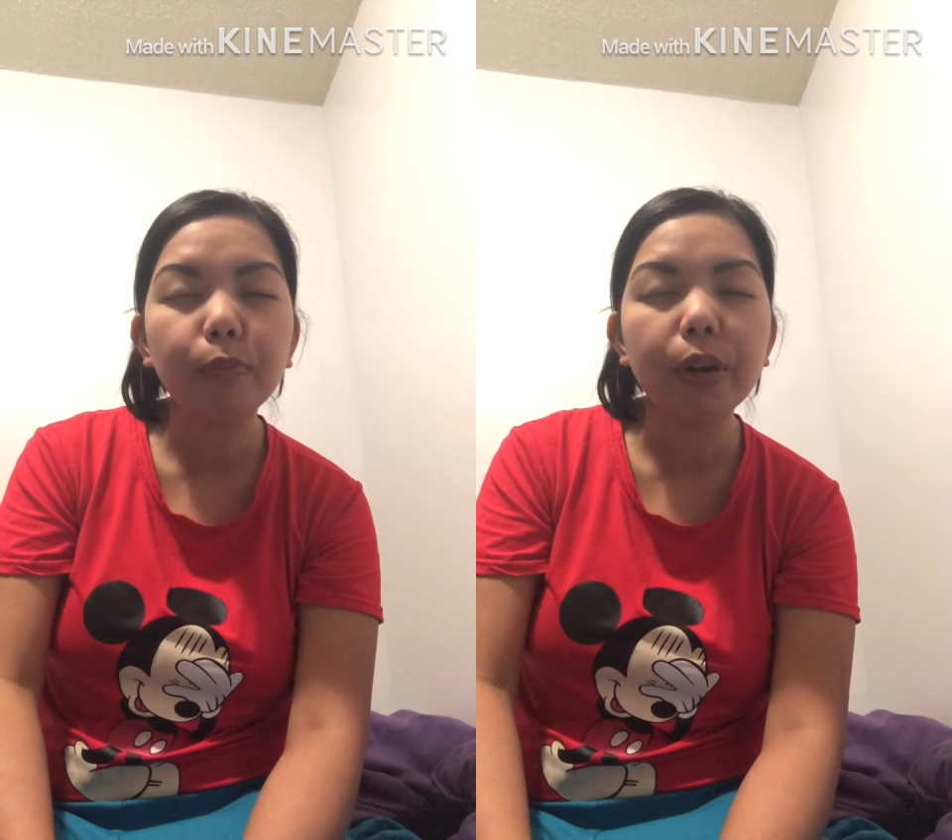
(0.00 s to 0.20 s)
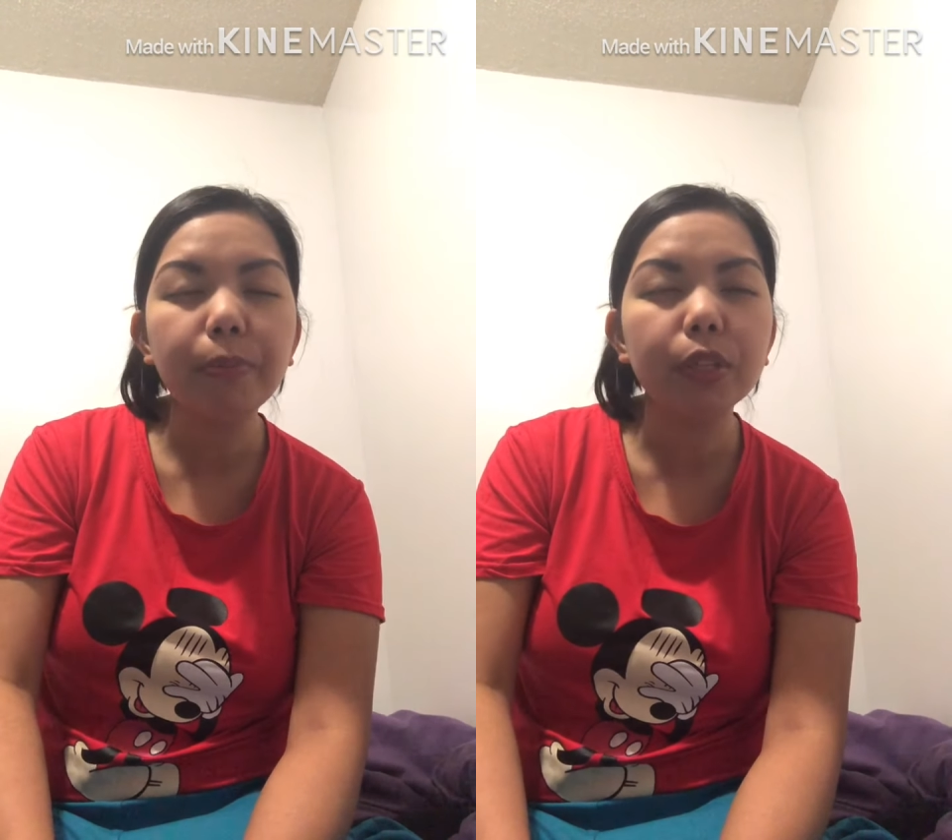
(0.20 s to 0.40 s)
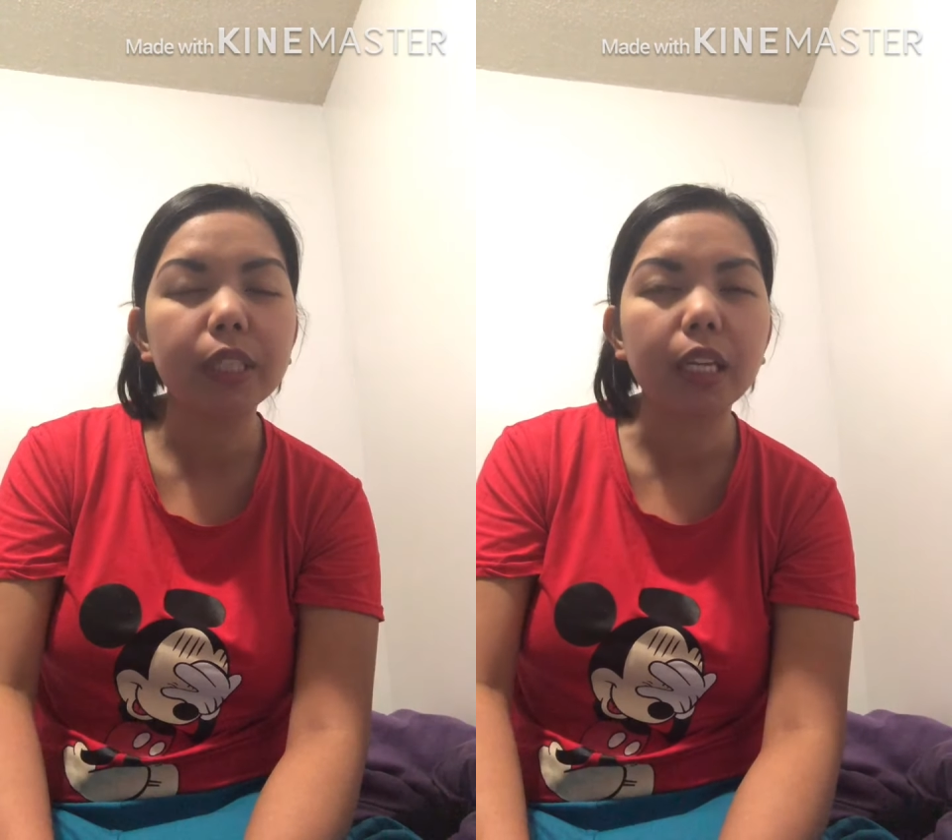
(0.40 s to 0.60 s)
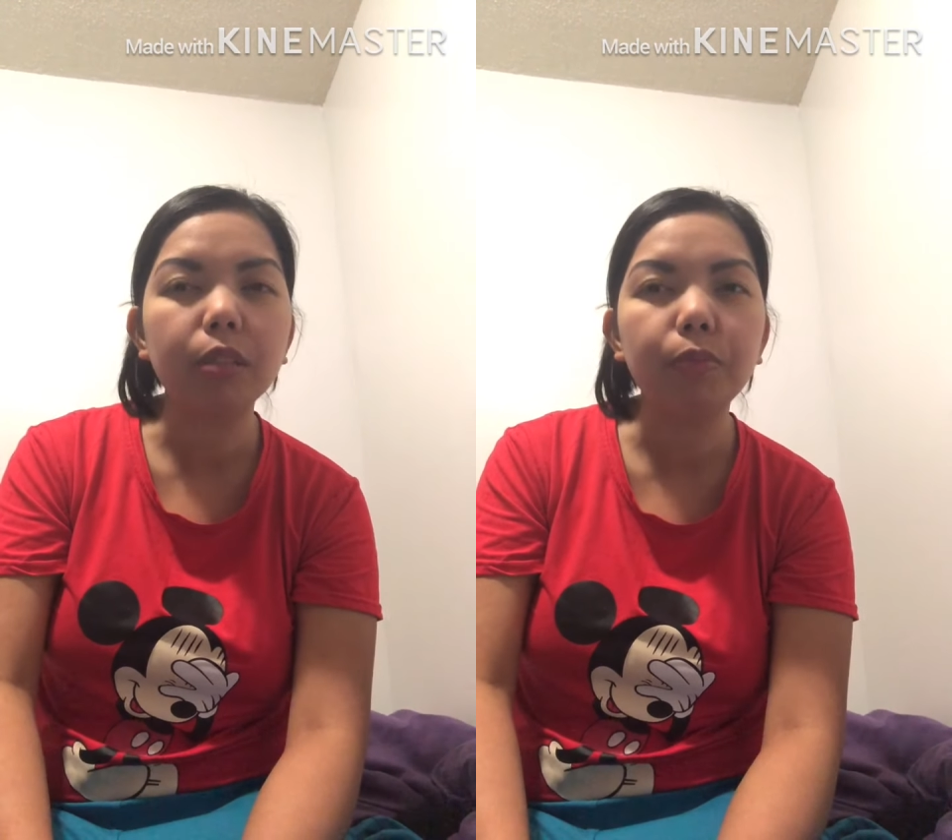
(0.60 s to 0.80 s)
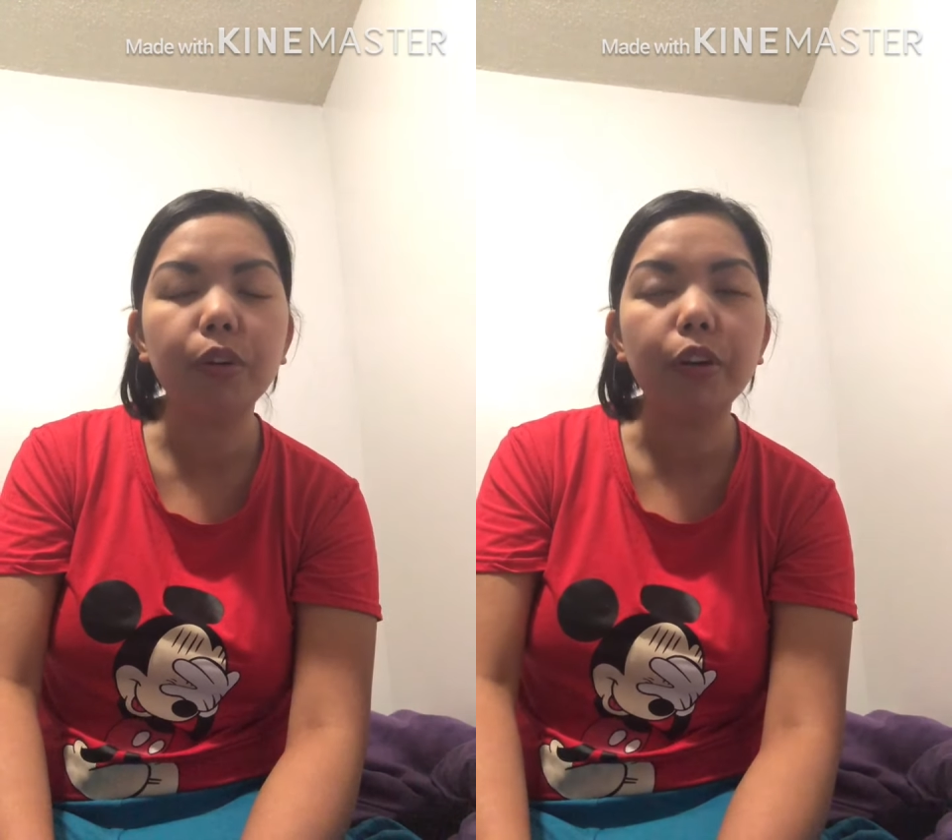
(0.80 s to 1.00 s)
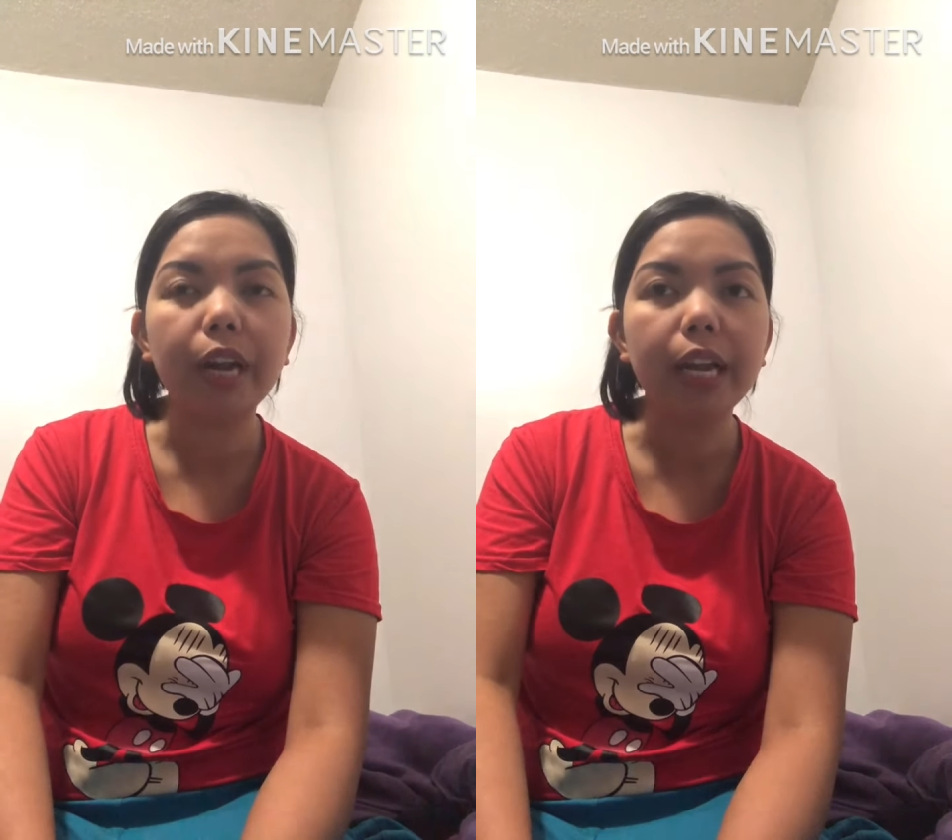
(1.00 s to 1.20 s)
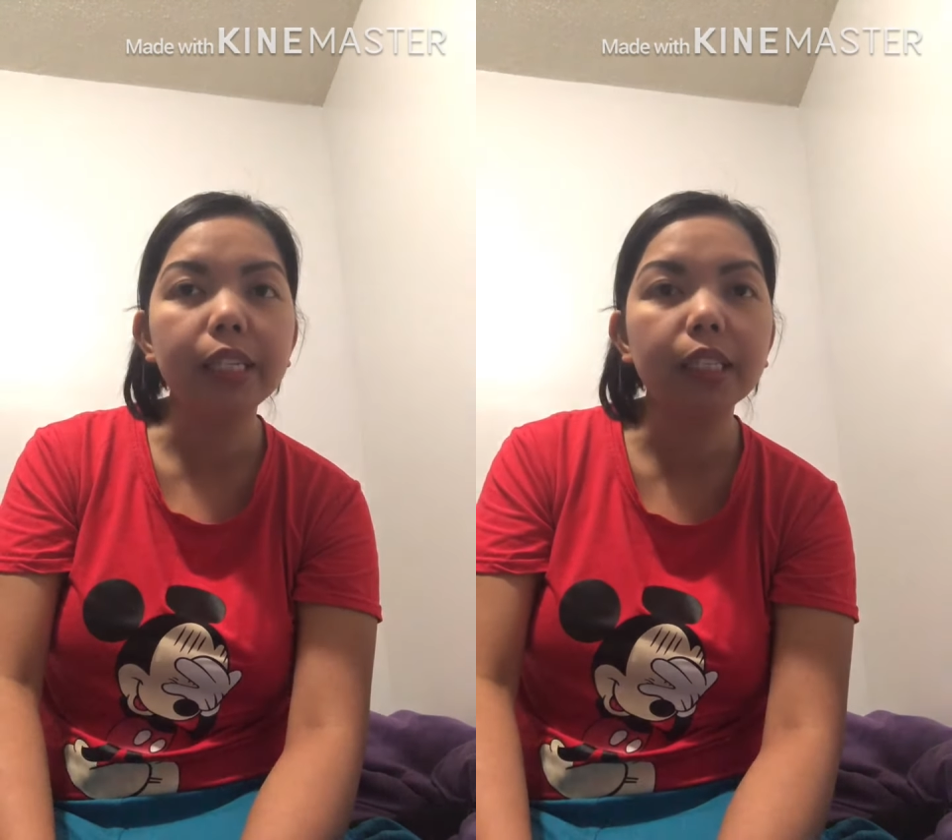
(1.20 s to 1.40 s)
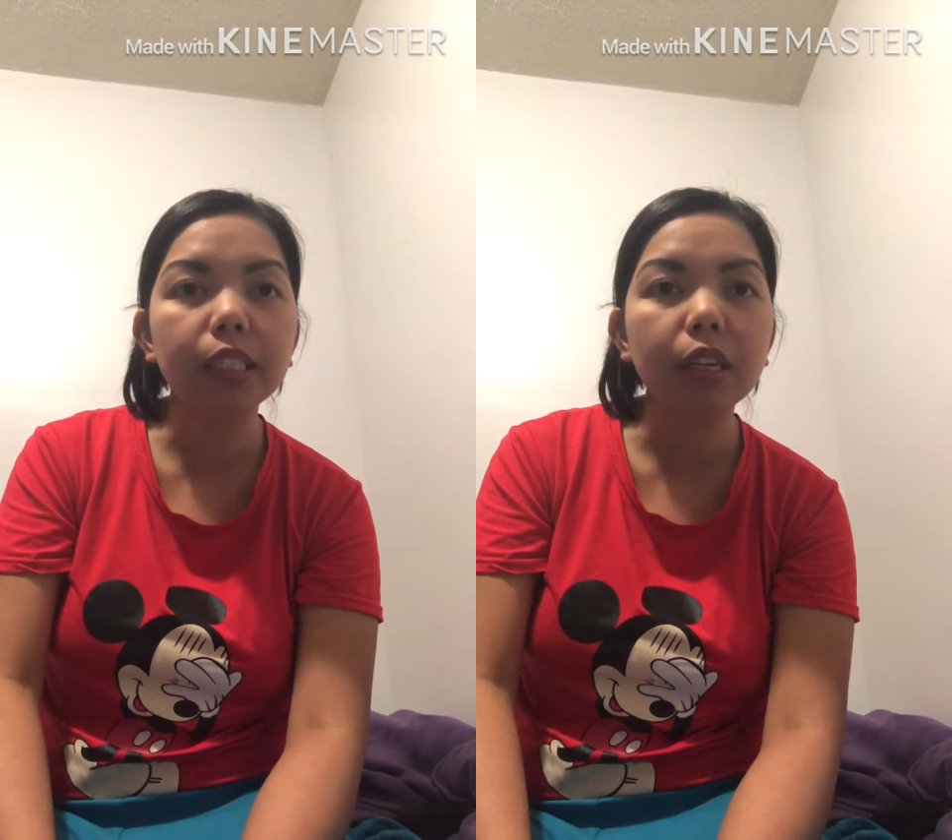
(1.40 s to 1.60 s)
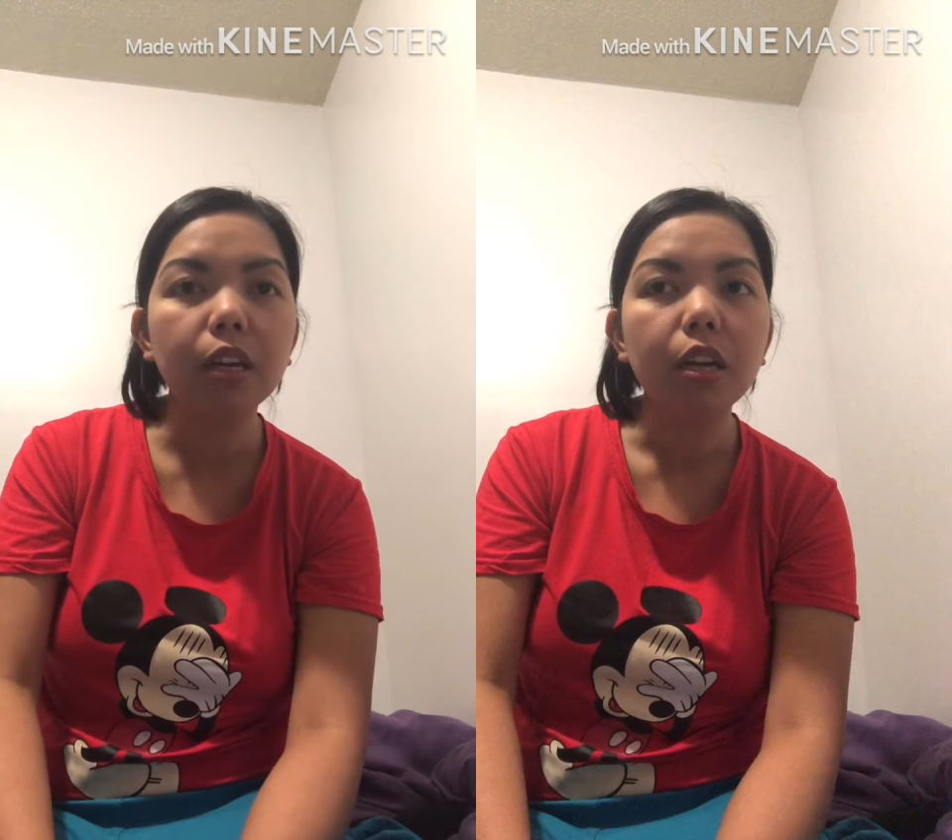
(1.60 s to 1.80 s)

previous experience